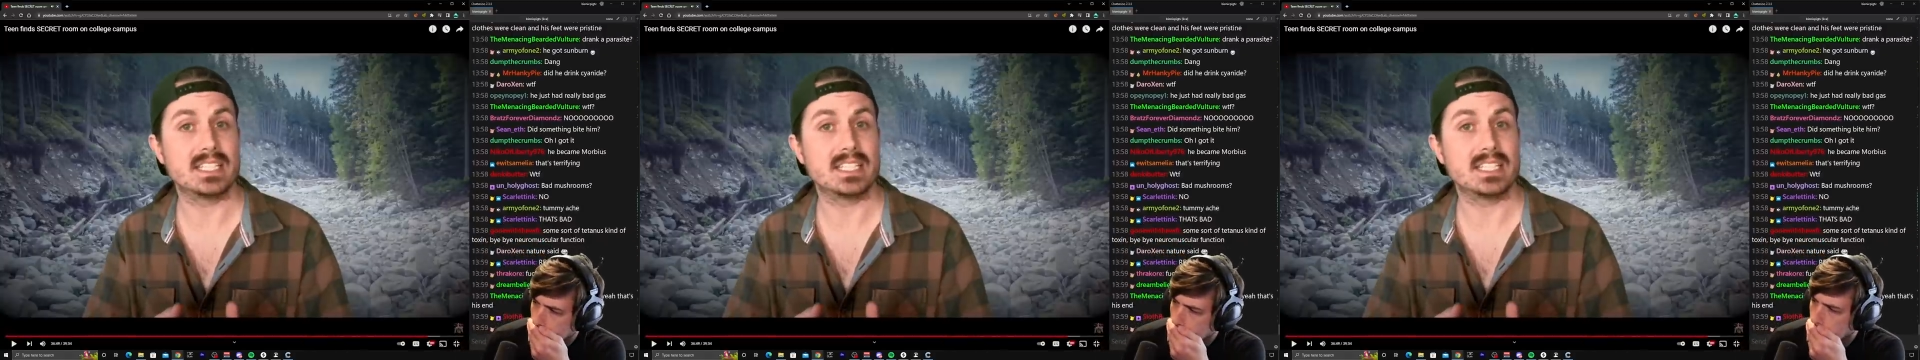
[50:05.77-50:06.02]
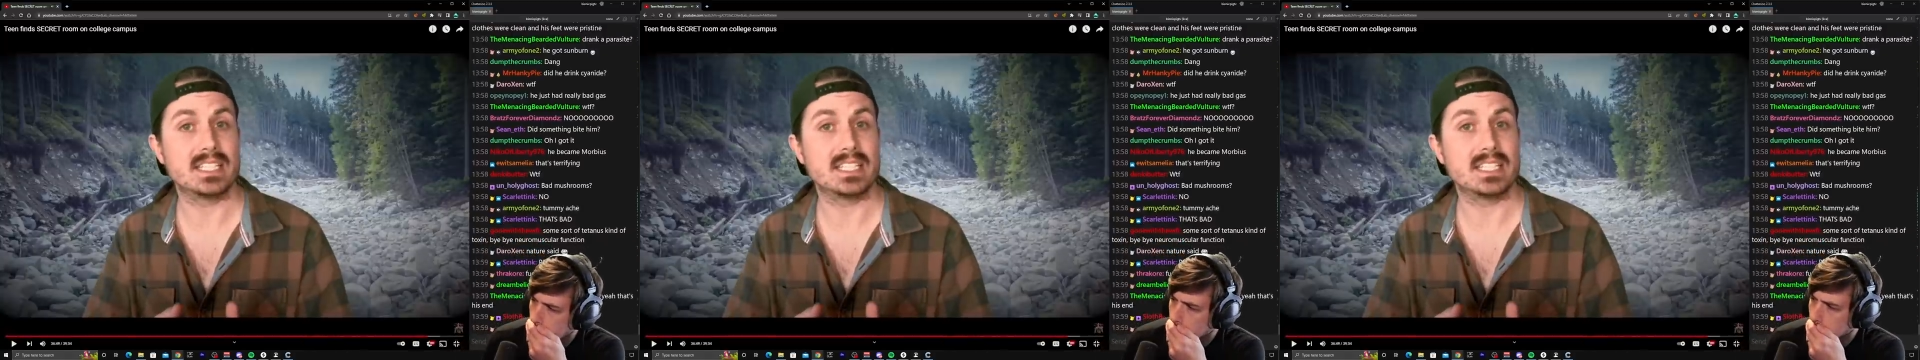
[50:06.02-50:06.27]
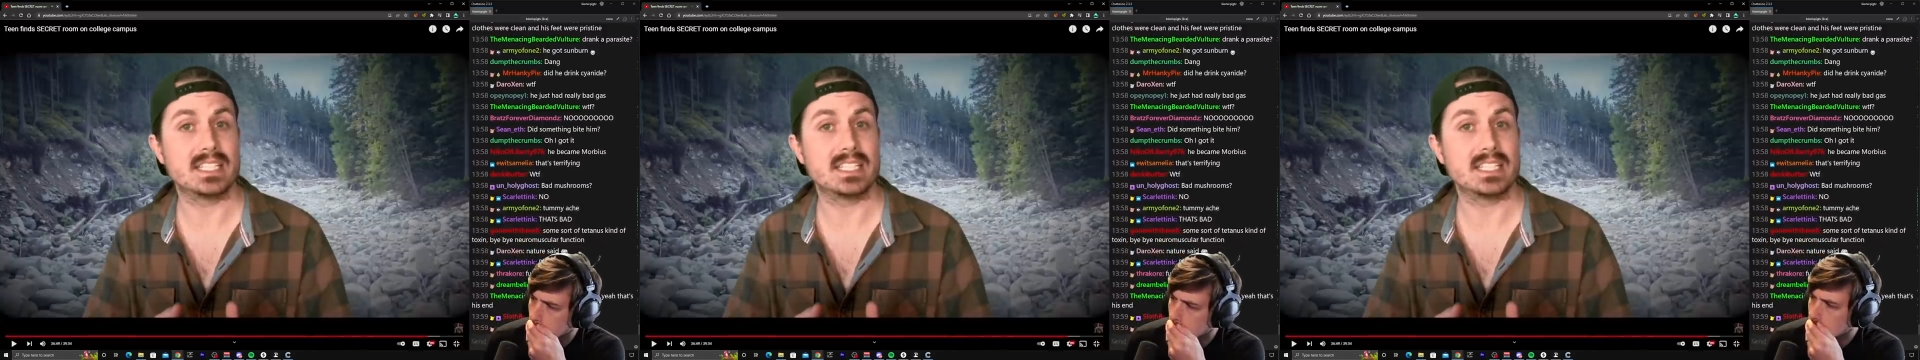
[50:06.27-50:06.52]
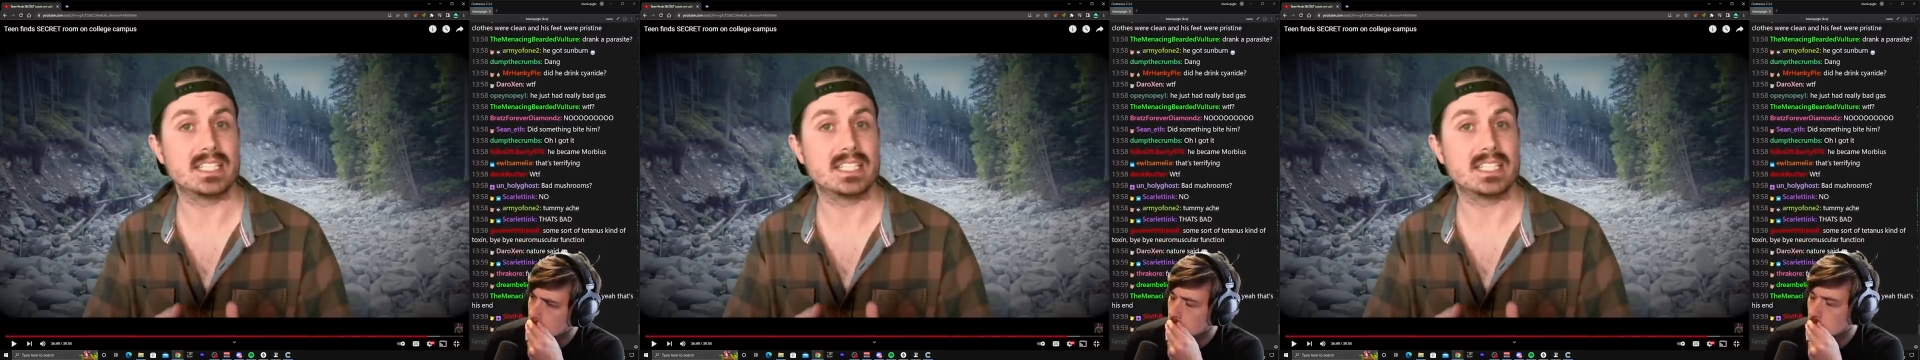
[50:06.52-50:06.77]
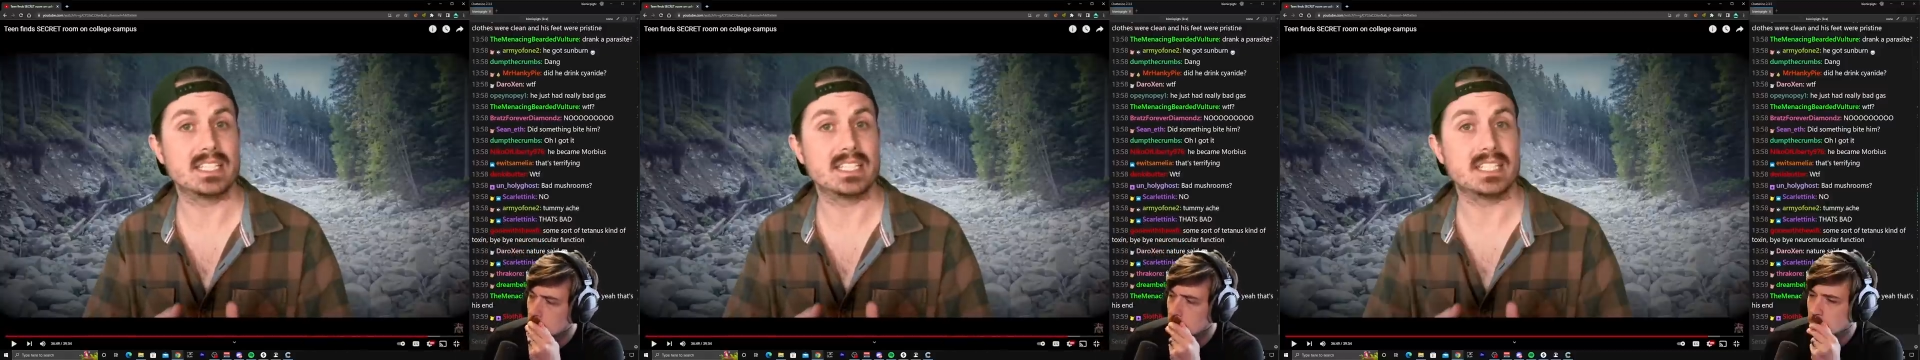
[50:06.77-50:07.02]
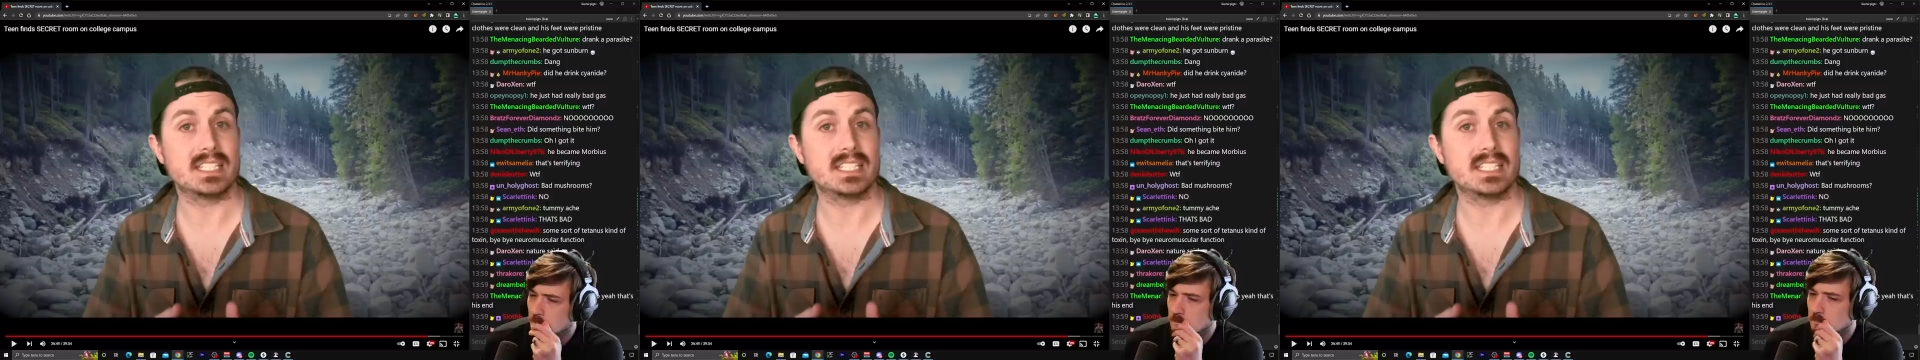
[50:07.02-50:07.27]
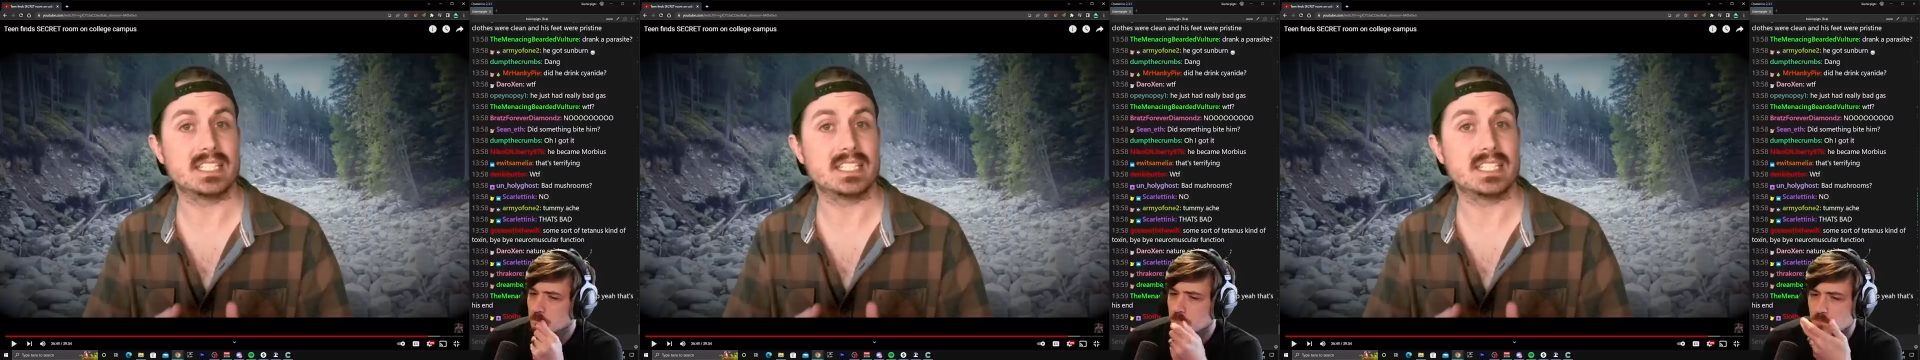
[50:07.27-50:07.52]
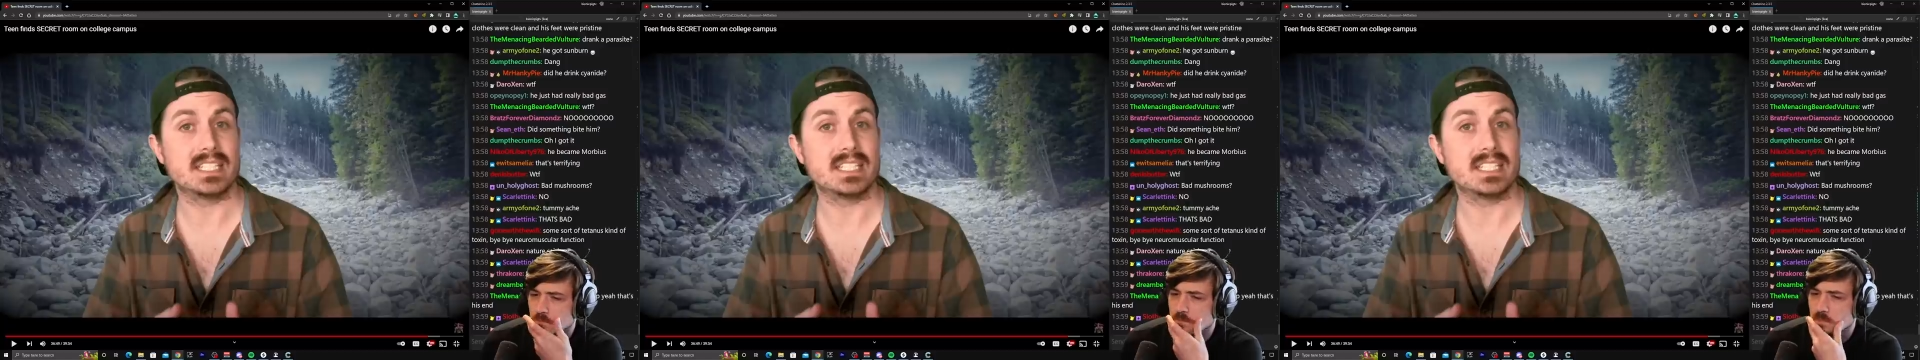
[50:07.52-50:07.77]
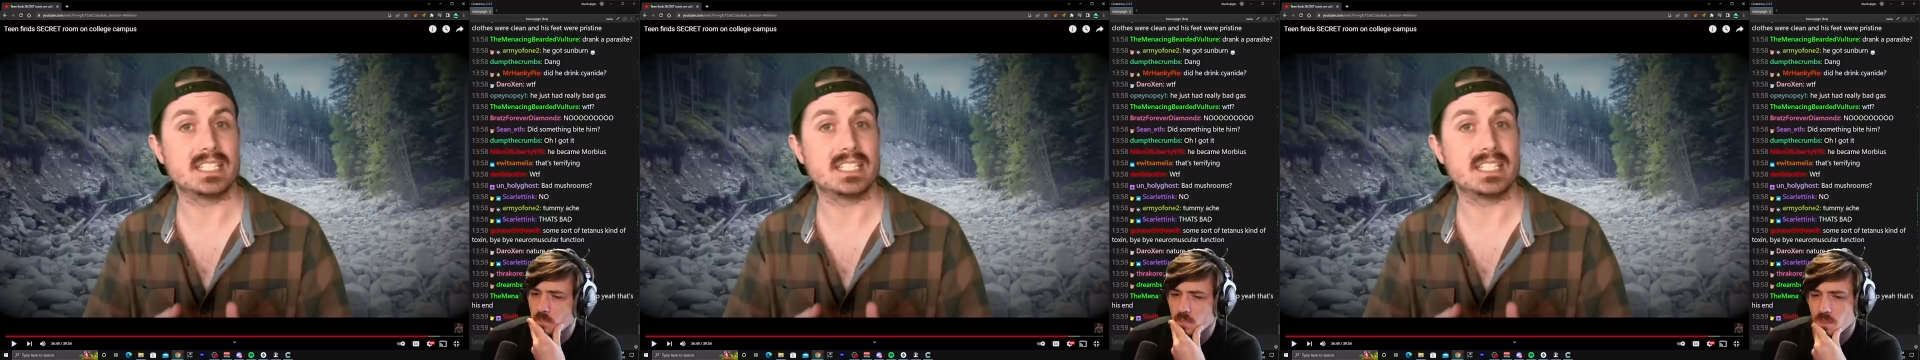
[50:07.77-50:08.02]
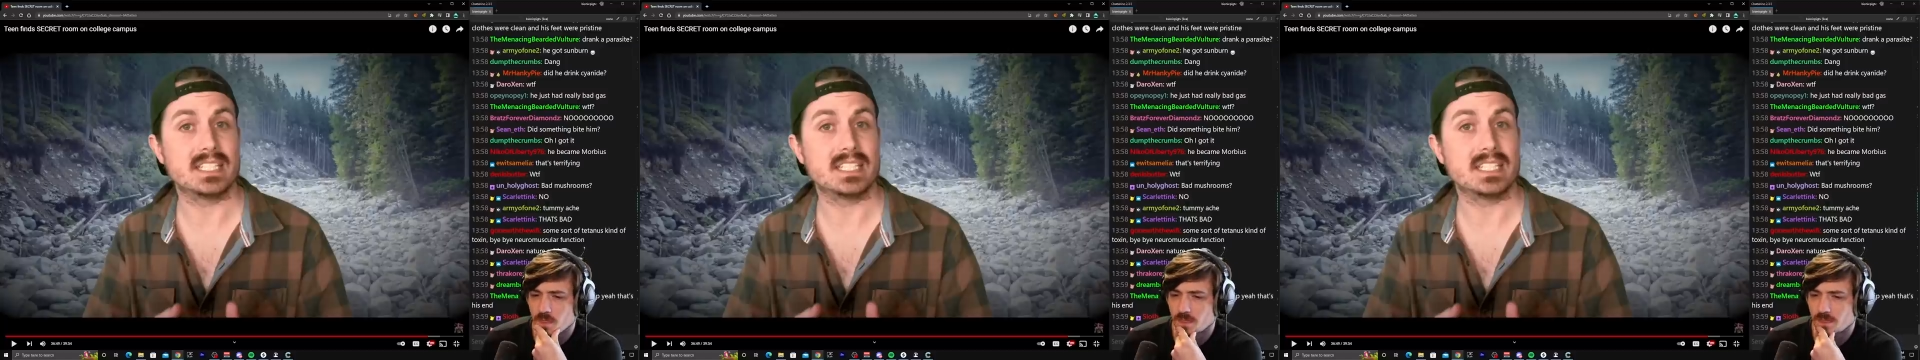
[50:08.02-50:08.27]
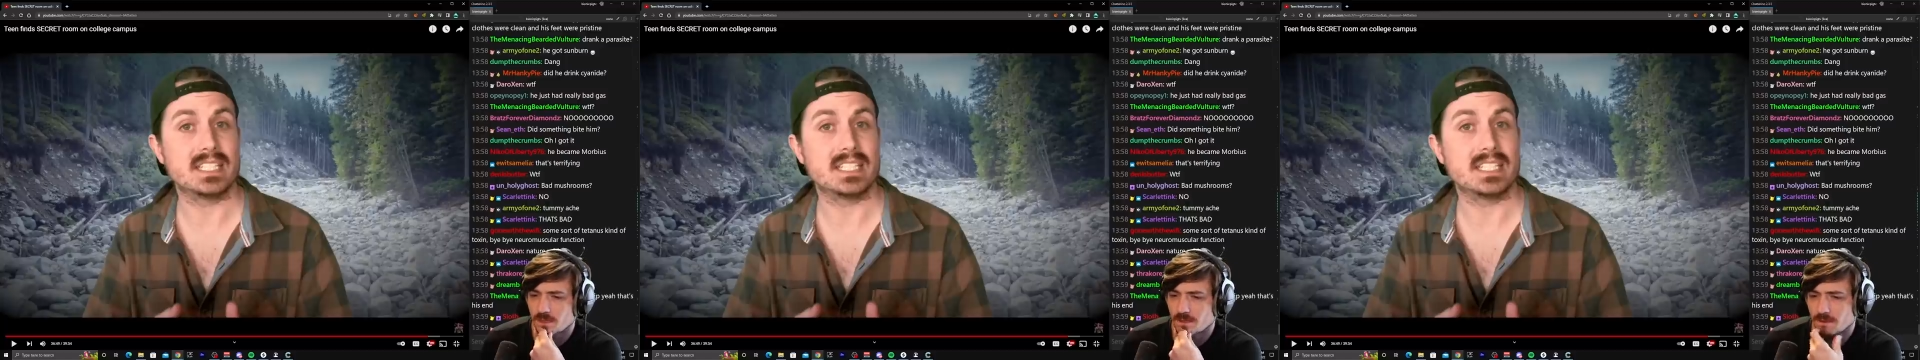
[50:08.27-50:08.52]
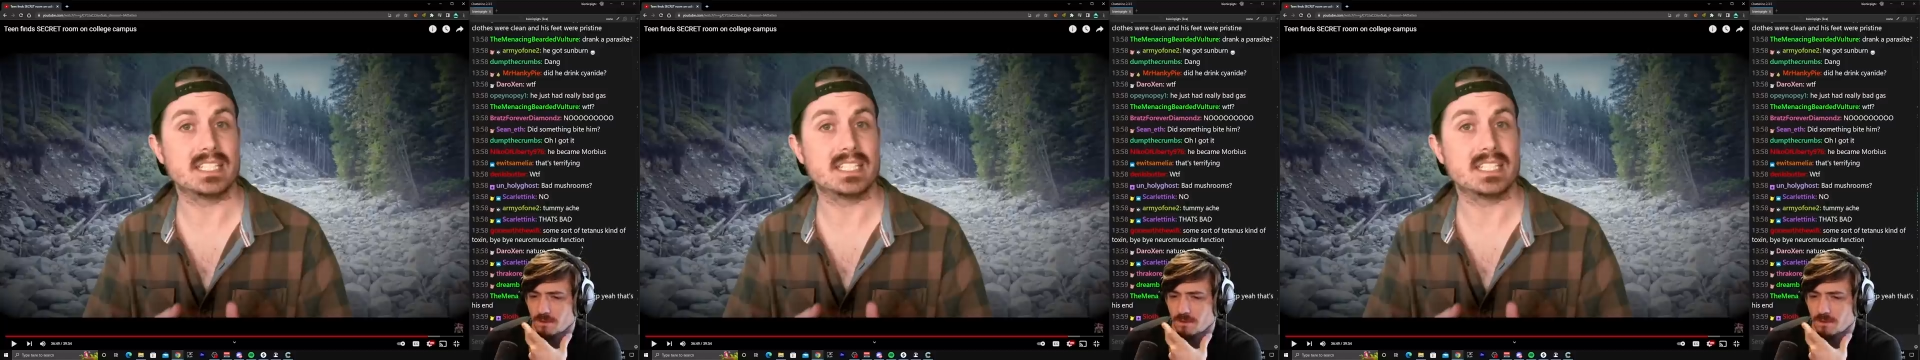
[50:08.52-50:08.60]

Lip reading: Nobody speaks.